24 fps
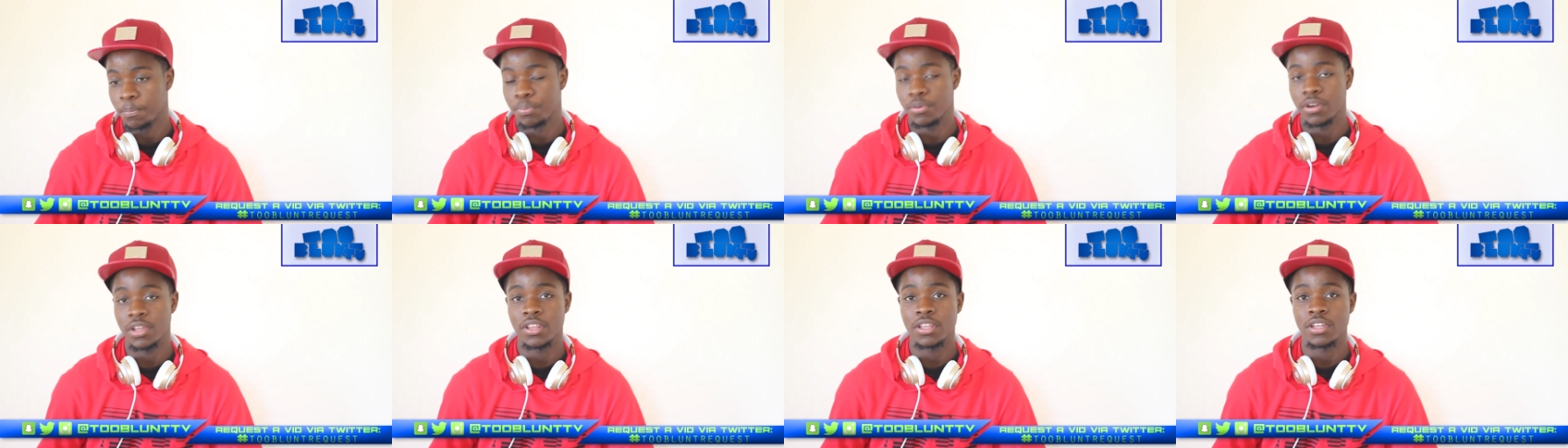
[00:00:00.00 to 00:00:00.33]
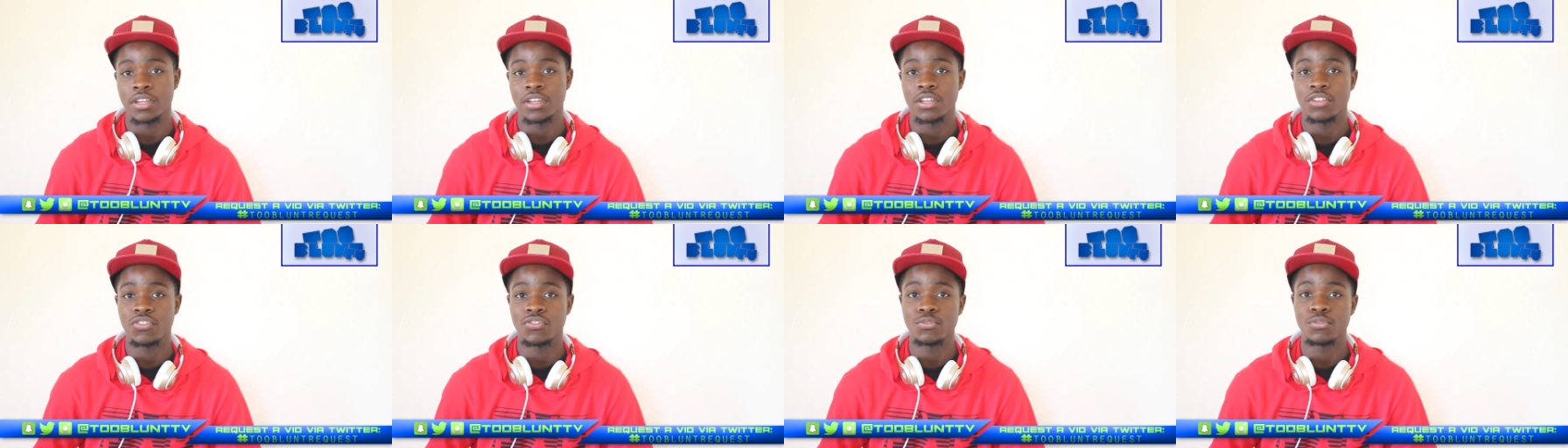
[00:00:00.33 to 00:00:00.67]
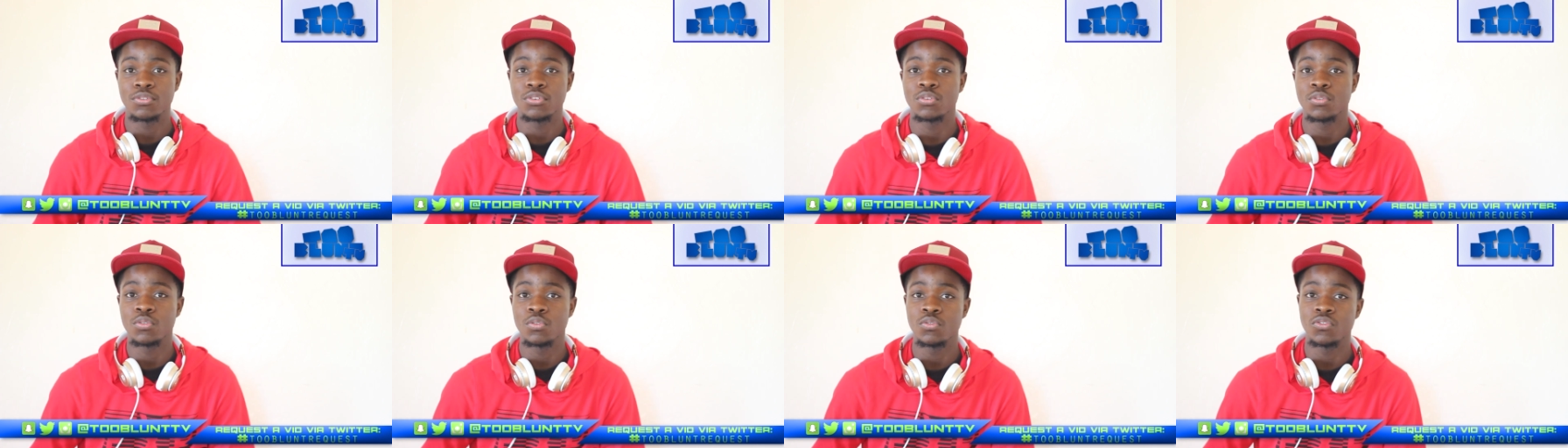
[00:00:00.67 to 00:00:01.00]
Brotherhood,
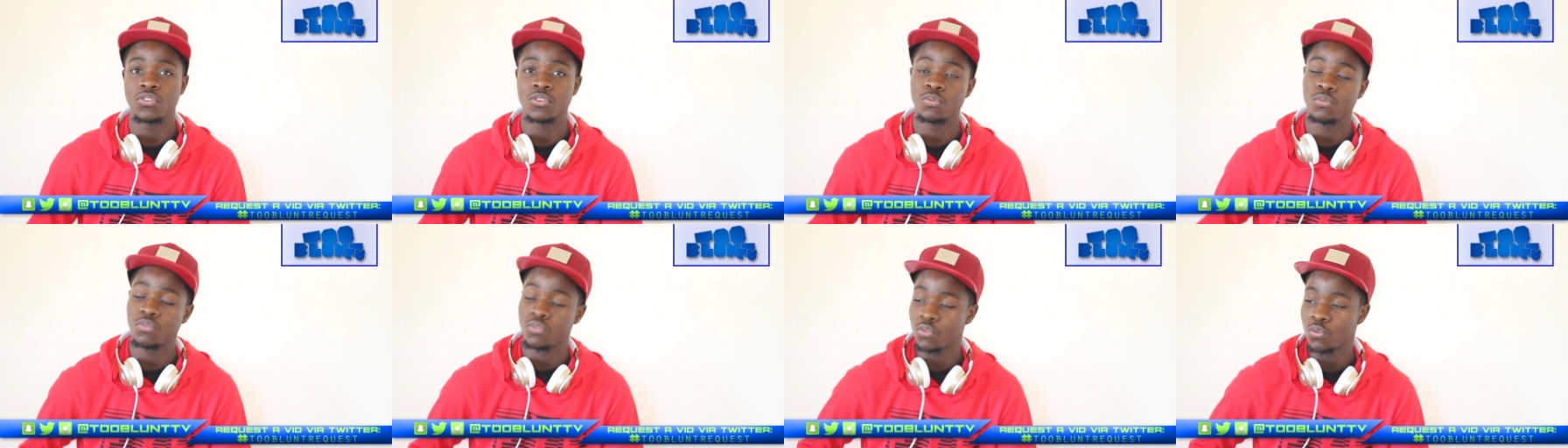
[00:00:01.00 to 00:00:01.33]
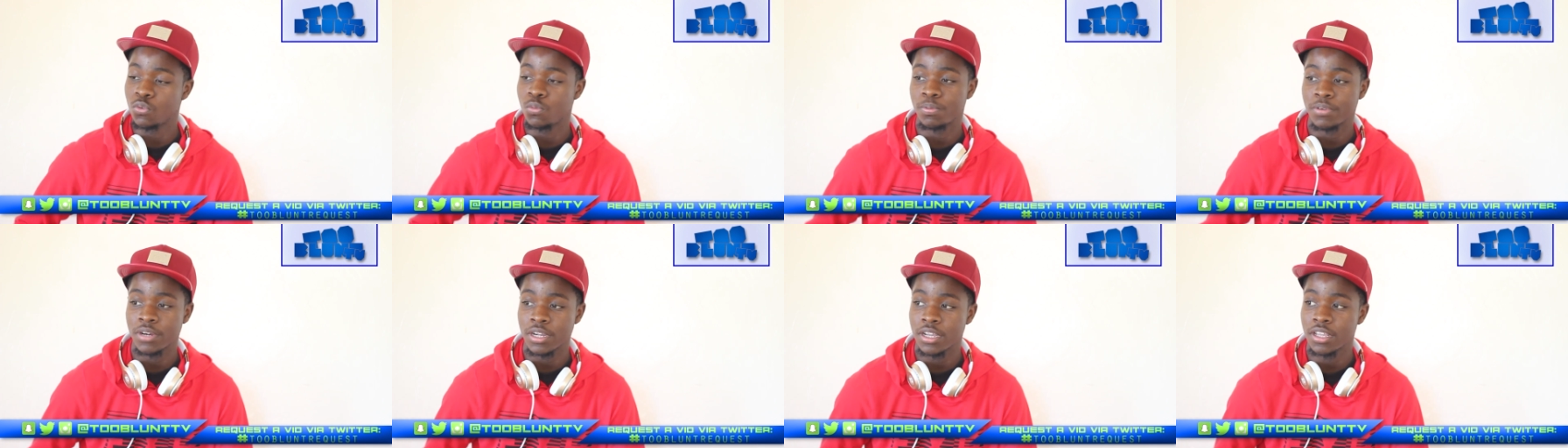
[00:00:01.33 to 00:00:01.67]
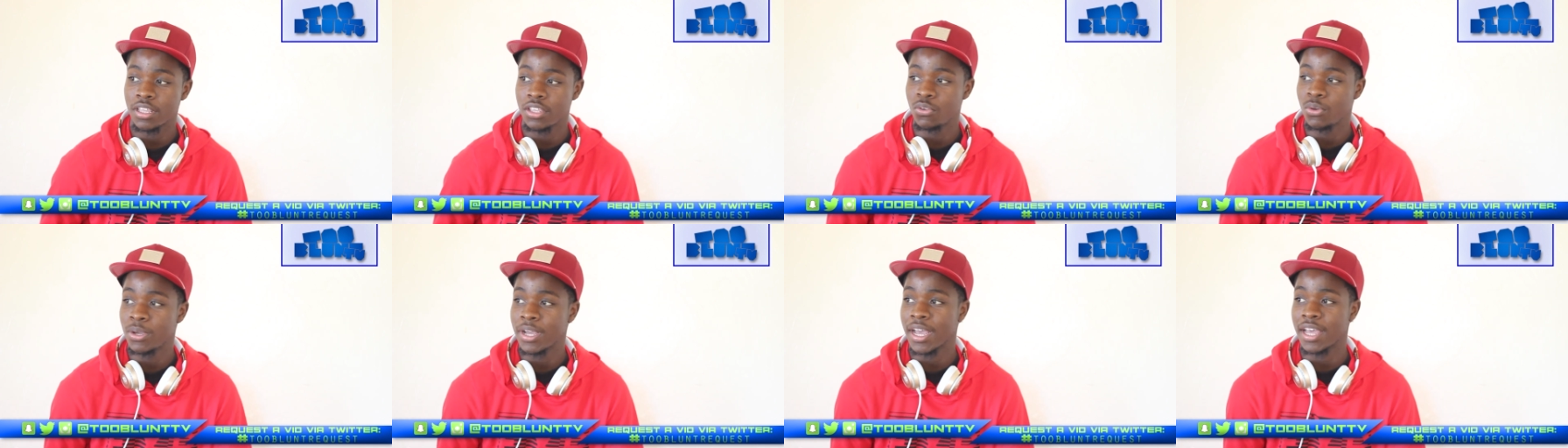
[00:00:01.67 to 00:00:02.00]
you dudes, you too, bro.
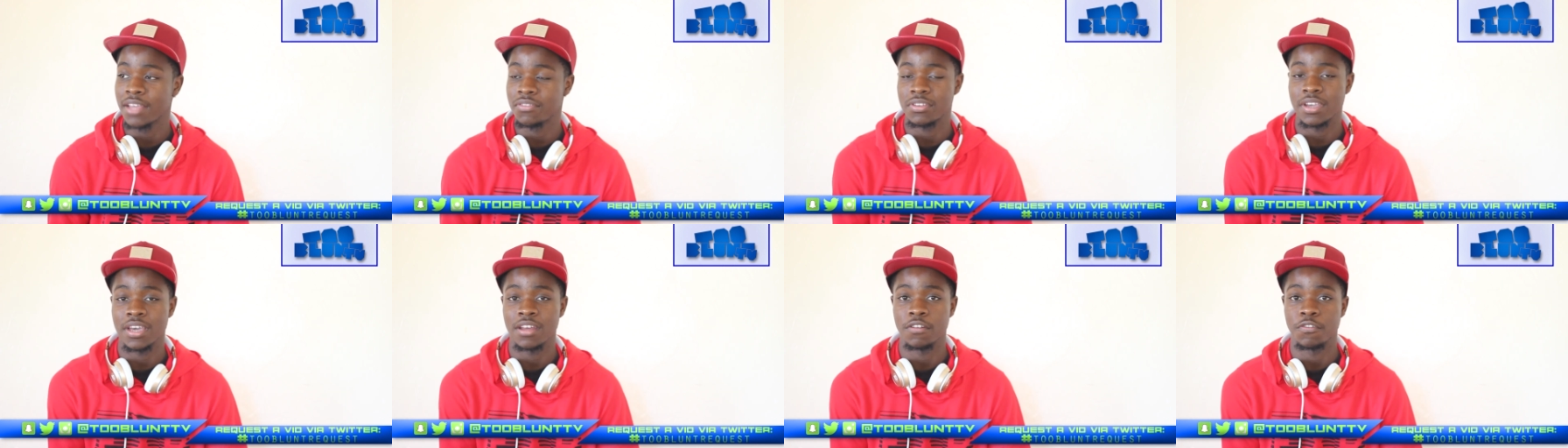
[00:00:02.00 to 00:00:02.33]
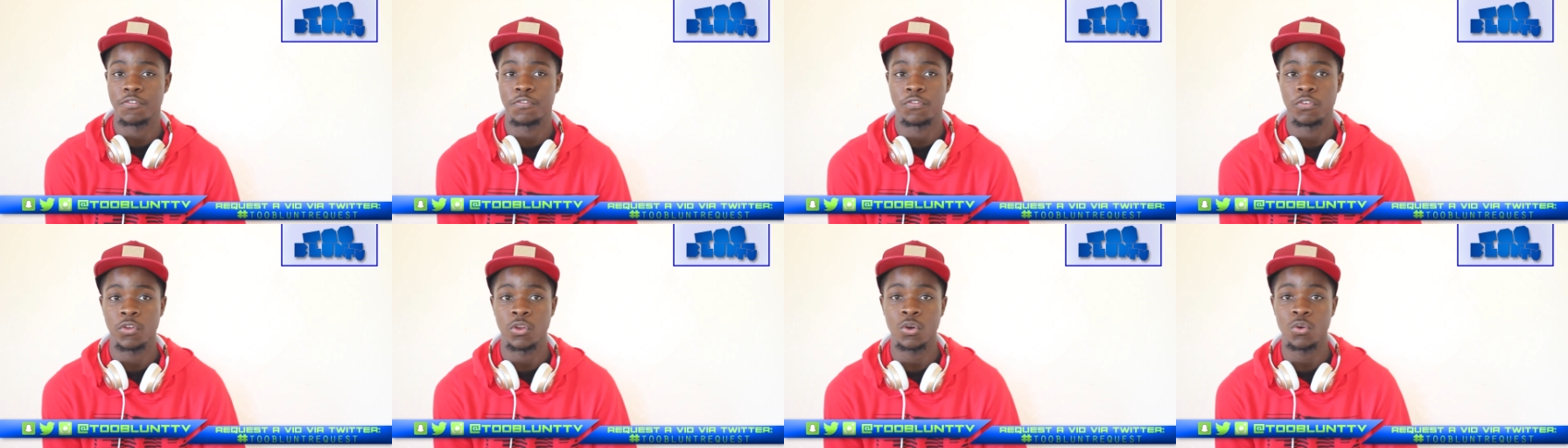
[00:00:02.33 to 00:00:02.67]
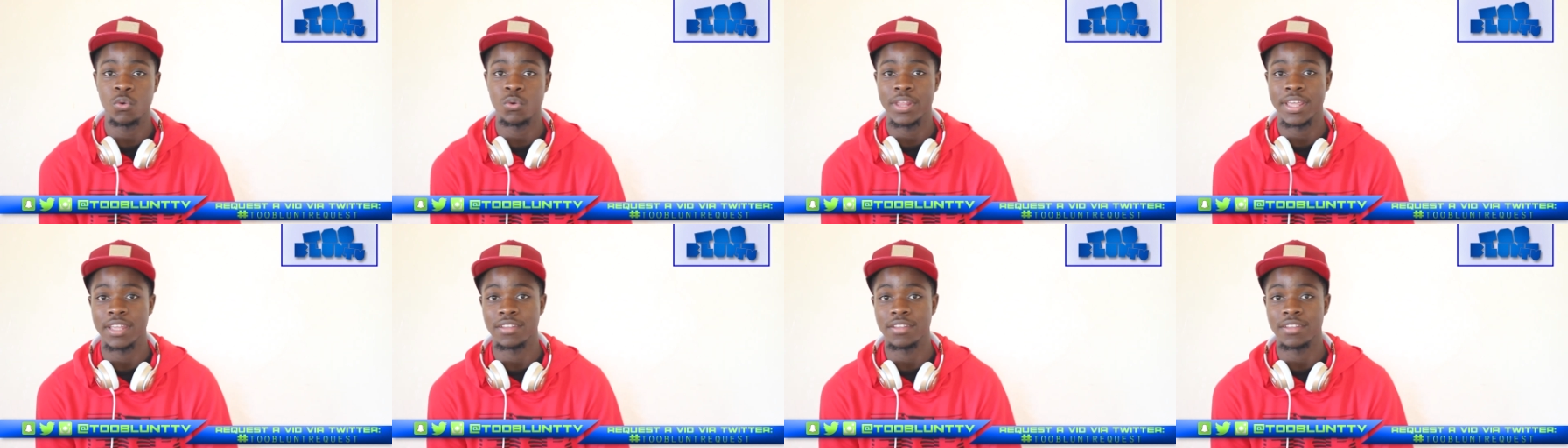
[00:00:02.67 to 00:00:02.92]
You guys got a flow